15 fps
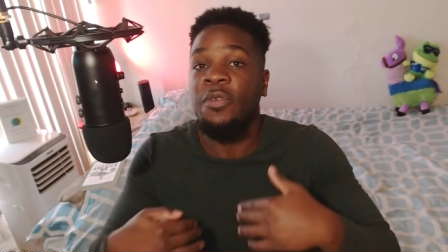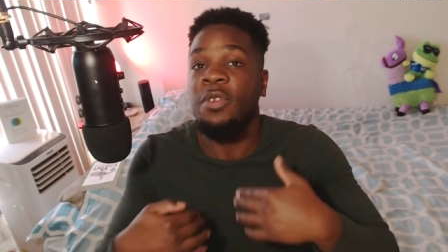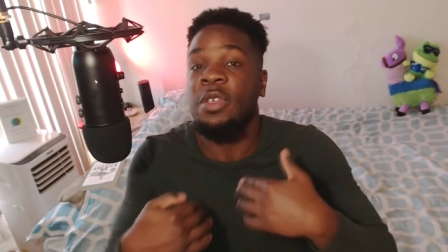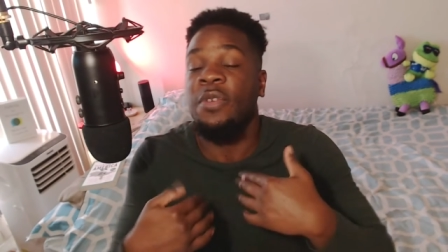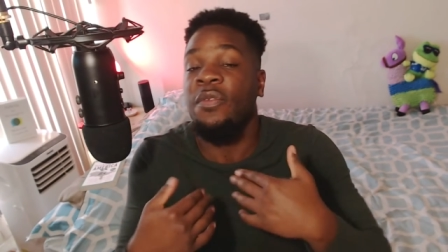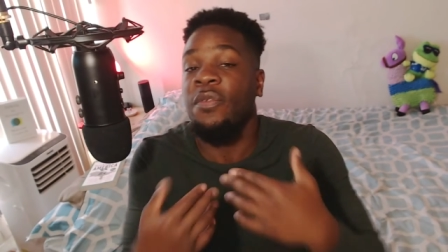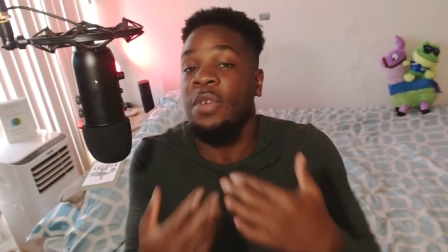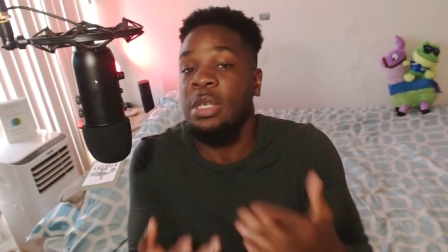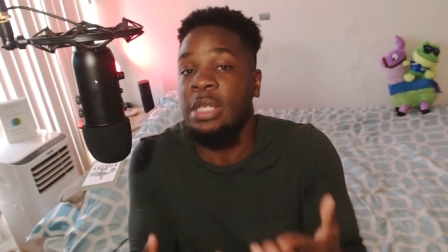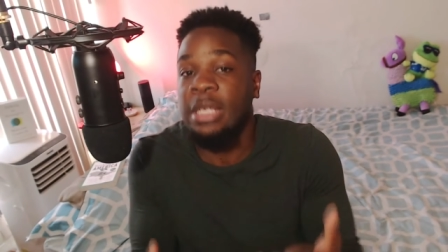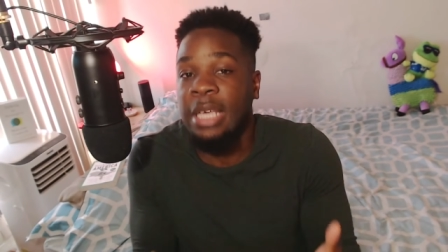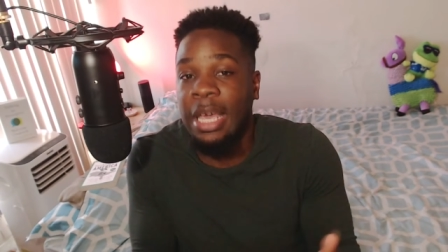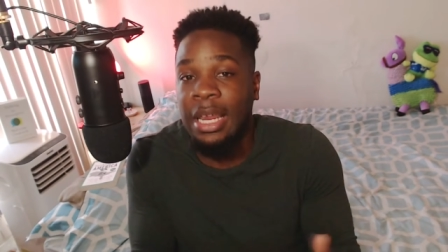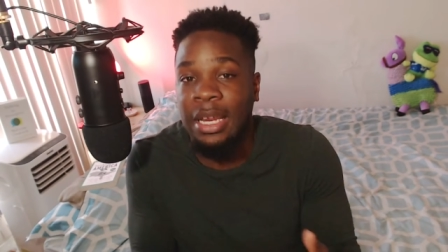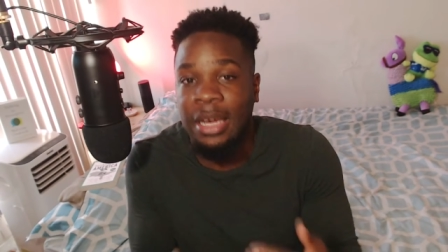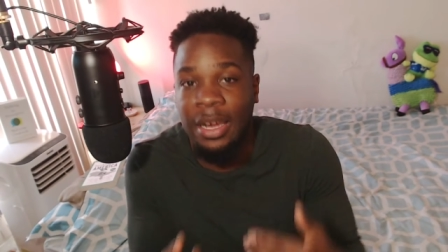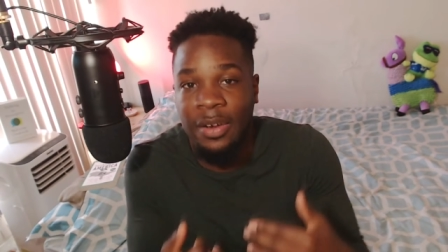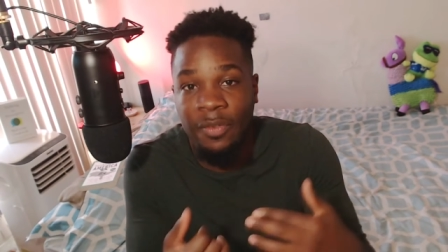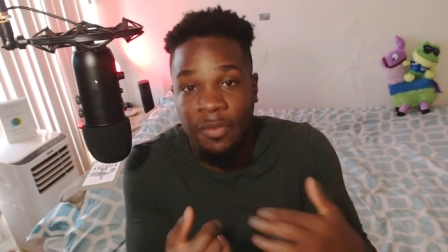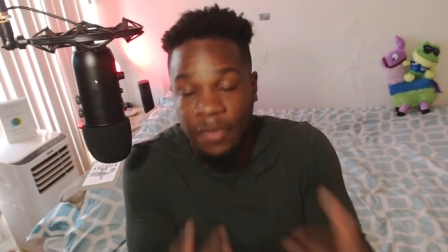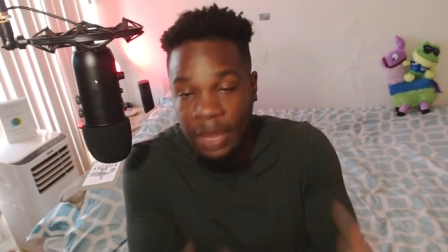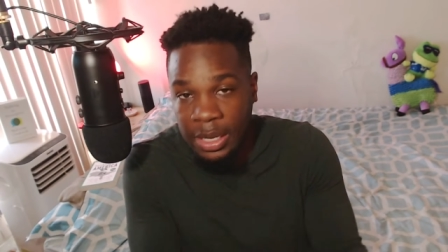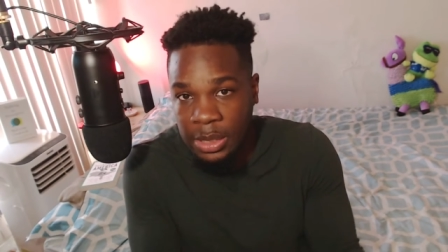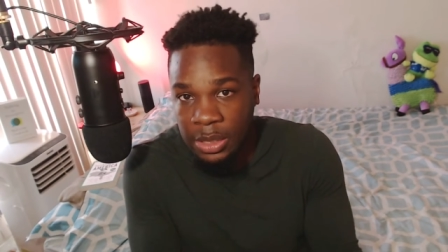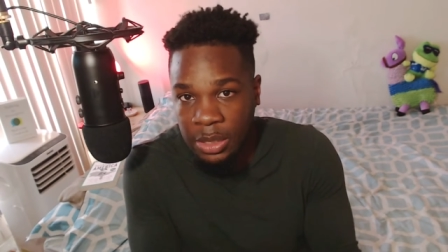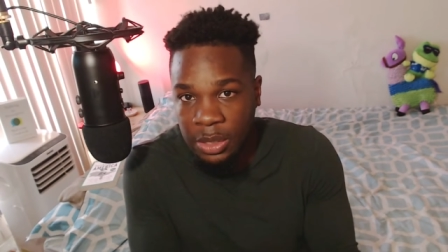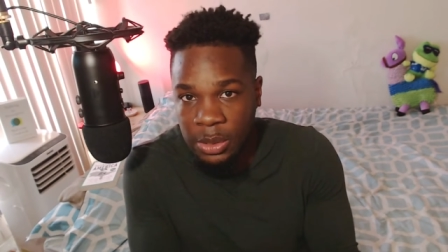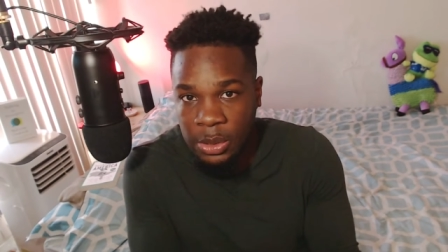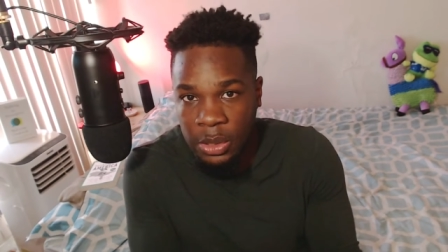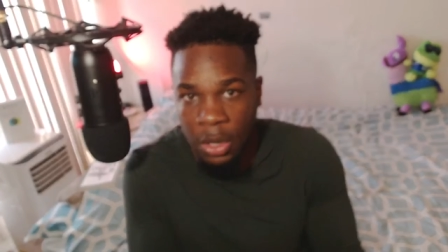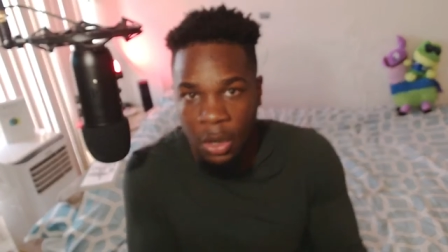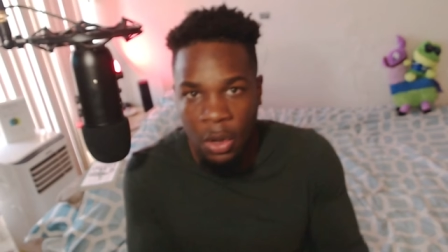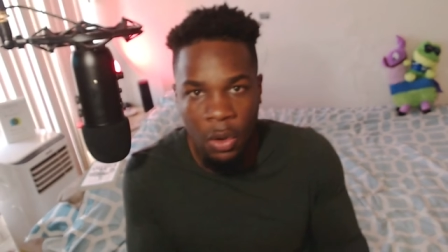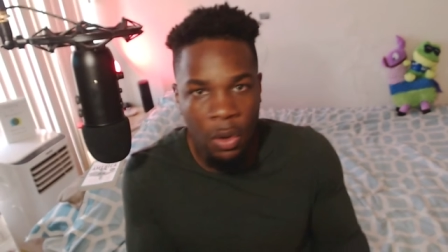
sophisticated investors.